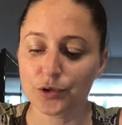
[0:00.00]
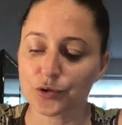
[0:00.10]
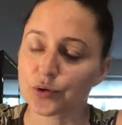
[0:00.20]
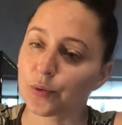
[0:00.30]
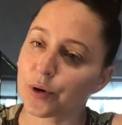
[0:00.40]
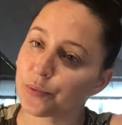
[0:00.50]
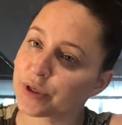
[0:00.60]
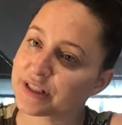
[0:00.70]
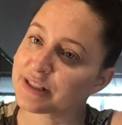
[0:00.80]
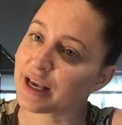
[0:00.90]
So when we
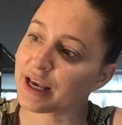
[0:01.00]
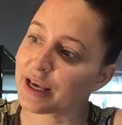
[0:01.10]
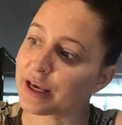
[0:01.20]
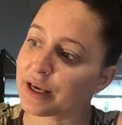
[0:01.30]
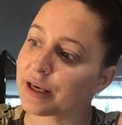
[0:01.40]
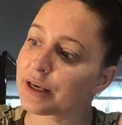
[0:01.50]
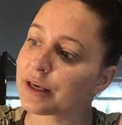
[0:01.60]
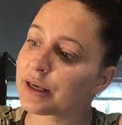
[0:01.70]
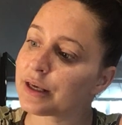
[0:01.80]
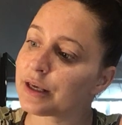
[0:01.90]
say
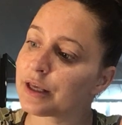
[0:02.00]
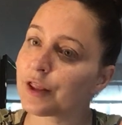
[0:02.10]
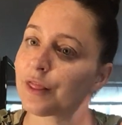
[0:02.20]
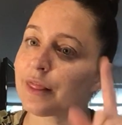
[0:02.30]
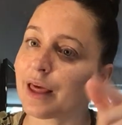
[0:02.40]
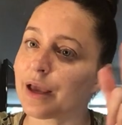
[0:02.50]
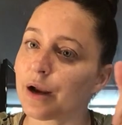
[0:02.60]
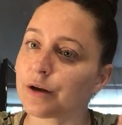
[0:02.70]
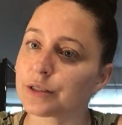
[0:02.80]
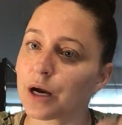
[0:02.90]
they
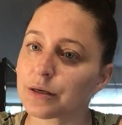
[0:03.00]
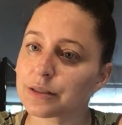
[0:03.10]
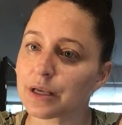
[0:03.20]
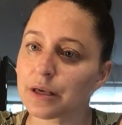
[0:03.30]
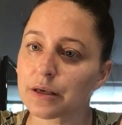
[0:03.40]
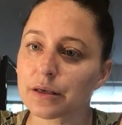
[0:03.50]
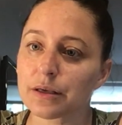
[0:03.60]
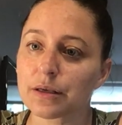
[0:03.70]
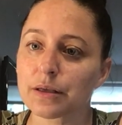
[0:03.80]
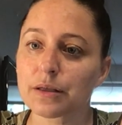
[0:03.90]
are toxic,
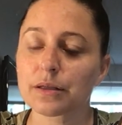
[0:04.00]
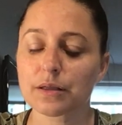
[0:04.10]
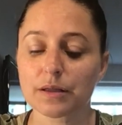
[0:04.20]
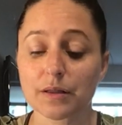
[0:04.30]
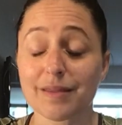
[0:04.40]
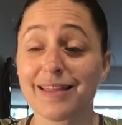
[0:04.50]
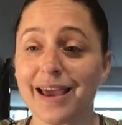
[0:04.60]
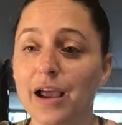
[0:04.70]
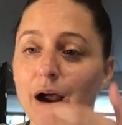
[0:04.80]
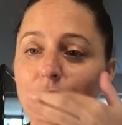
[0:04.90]

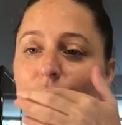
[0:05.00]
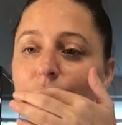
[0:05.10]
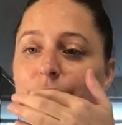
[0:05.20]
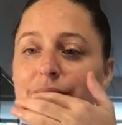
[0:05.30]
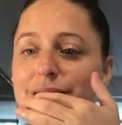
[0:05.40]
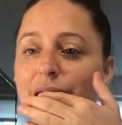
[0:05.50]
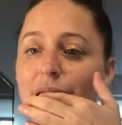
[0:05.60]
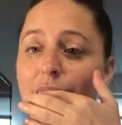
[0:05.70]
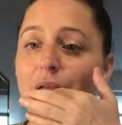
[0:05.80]
they are the reason